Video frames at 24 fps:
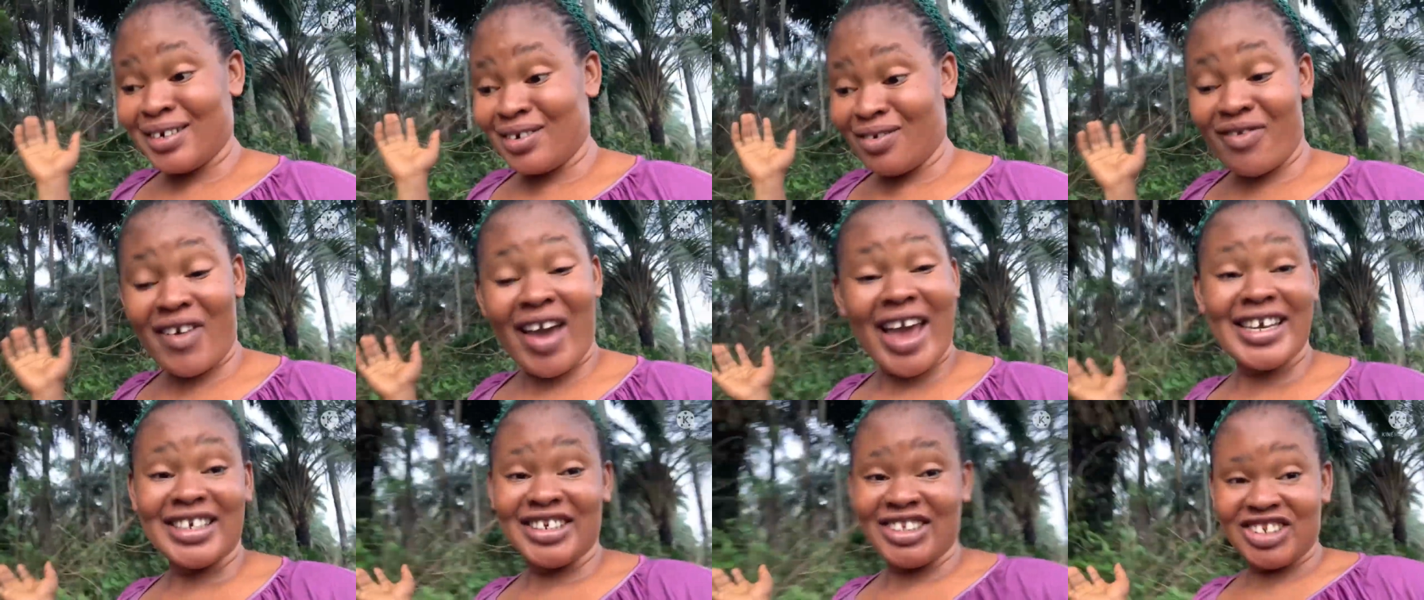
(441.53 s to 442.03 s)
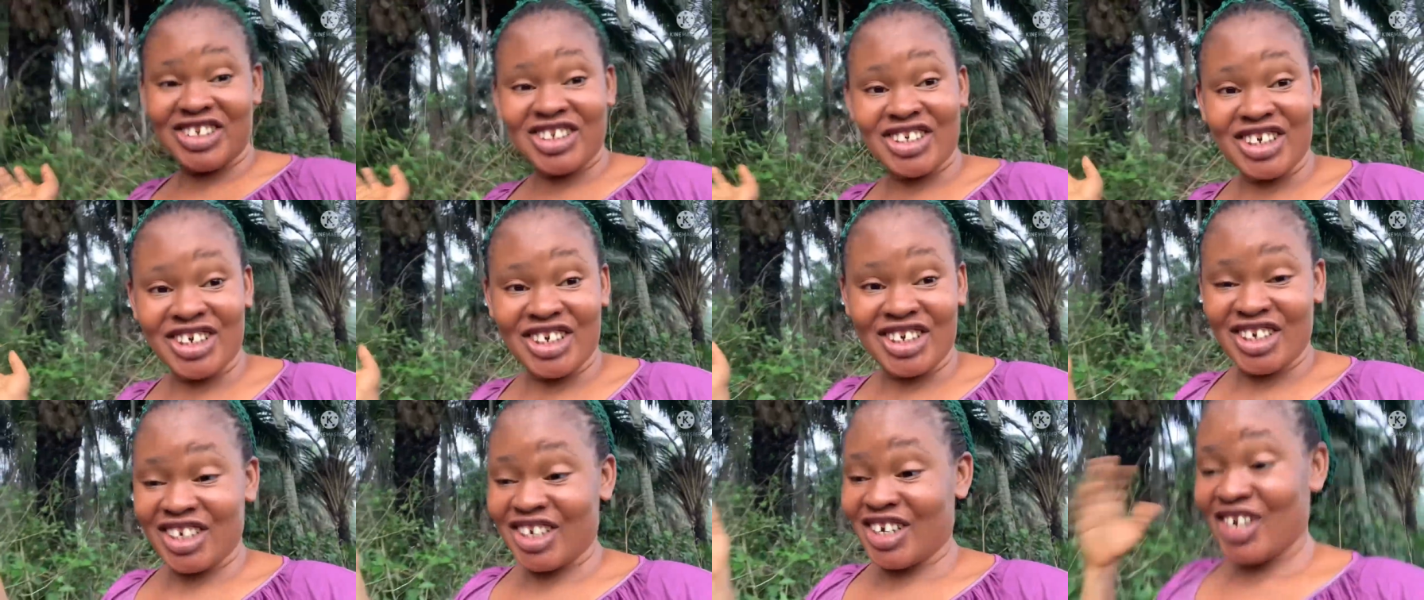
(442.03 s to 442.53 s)
where is
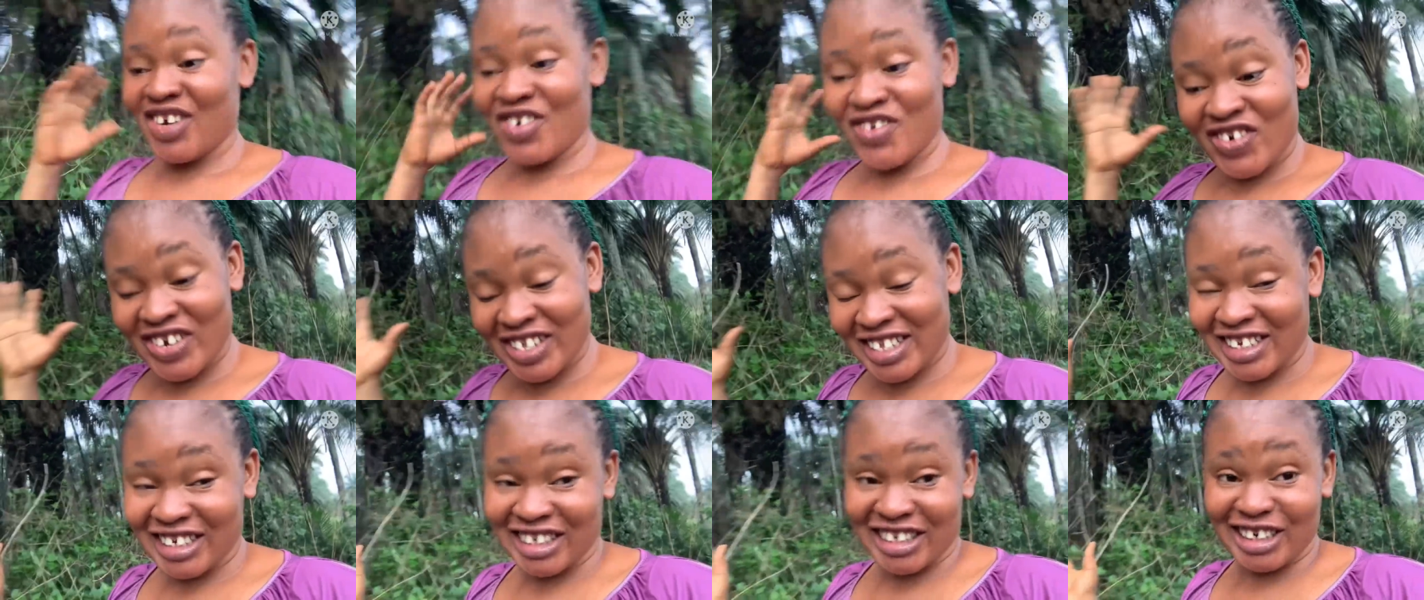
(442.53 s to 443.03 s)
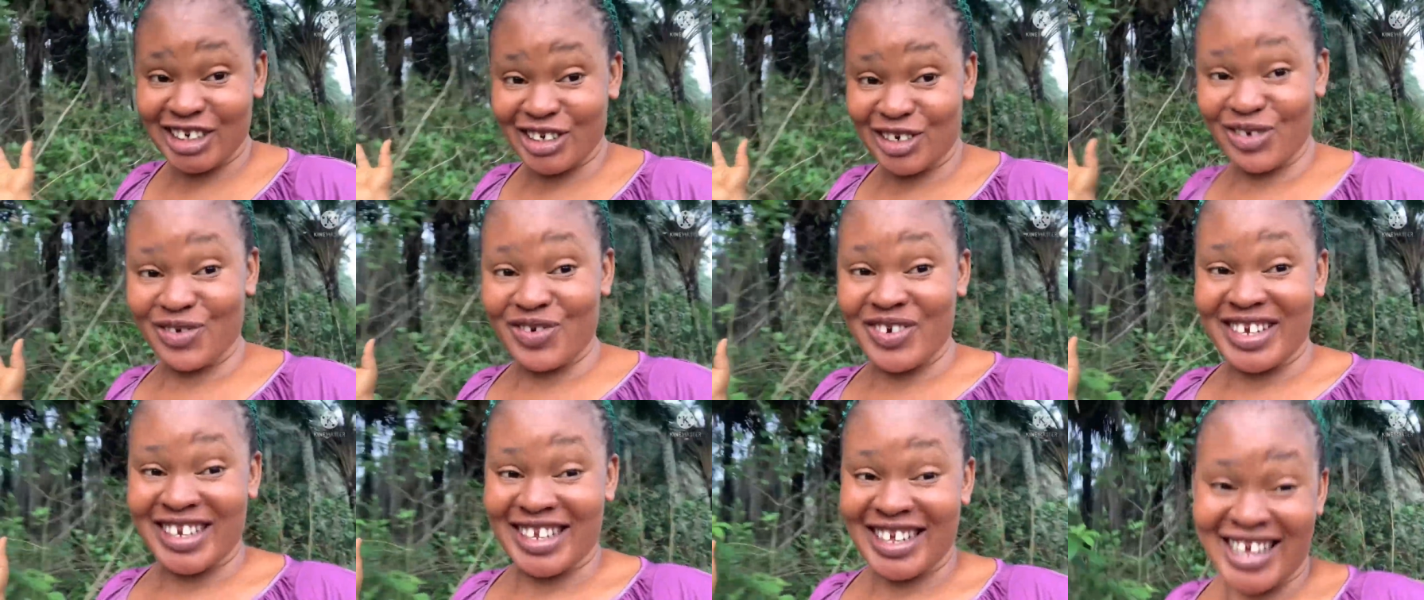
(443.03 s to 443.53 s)
she? What is she
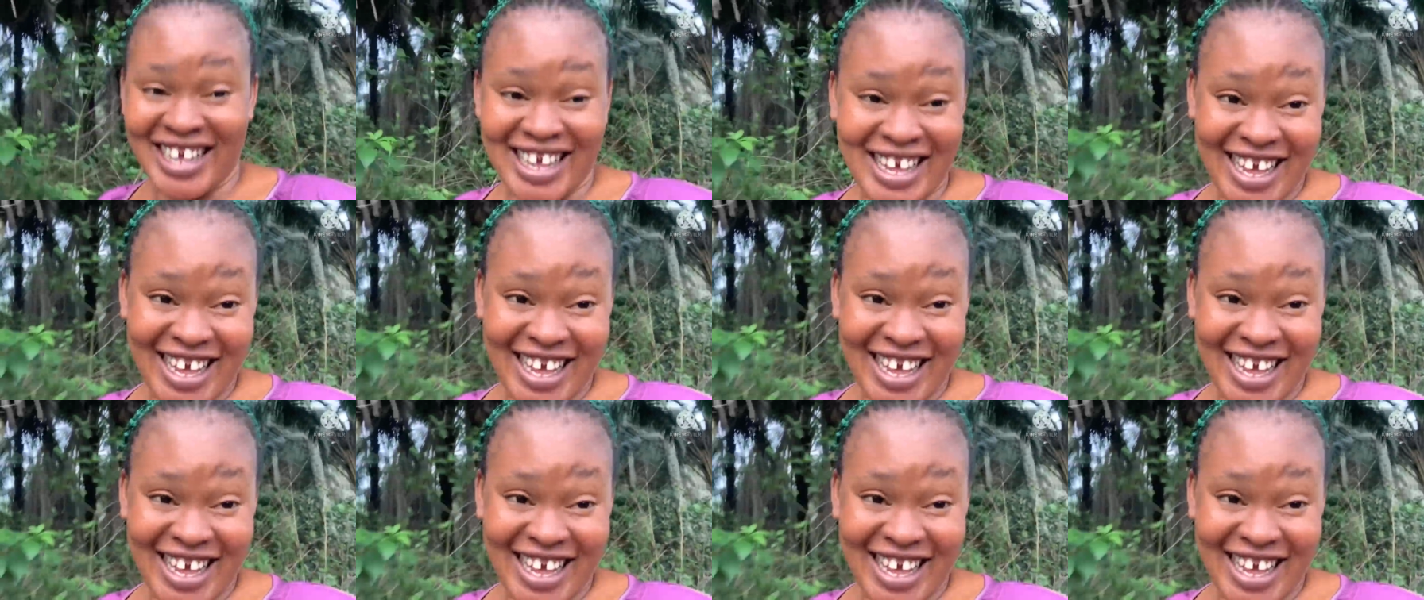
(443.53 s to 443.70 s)
doing?